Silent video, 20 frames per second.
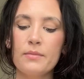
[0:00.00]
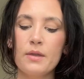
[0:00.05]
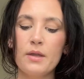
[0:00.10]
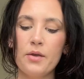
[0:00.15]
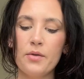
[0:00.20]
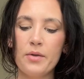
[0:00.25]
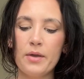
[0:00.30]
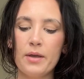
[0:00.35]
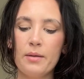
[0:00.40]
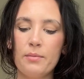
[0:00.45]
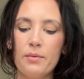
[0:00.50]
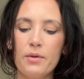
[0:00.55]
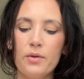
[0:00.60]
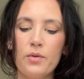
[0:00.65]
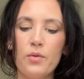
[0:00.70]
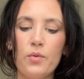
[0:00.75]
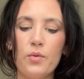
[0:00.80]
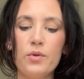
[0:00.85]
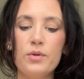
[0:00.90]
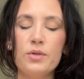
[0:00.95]
Okay, I'm
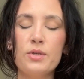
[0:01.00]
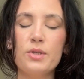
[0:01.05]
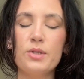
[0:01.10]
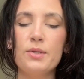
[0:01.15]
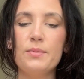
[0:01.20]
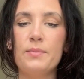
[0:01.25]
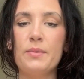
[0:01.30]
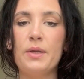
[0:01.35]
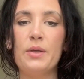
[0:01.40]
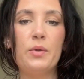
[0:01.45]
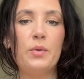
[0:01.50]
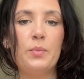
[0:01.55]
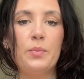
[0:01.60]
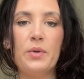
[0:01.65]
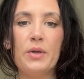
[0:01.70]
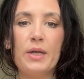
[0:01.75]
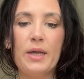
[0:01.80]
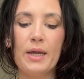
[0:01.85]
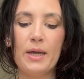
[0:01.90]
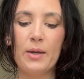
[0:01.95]
gonna order my
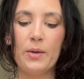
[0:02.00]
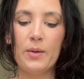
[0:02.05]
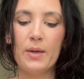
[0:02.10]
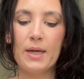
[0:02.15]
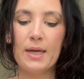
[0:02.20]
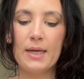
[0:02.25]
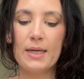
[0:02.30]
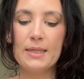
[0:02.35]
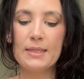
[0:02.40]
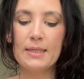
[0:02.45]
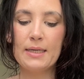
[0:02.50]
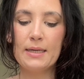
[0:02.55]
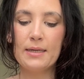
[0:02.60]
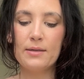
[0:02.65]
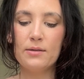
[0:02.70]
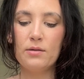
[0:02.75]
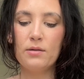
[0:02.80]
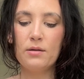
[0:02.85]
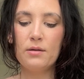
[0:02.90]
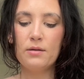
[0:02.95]
Uber now and
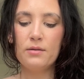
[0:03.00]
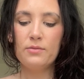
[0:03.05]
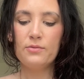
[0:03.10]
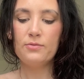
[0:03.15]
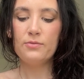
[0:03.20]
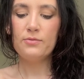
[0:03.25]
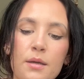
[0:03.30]
head off.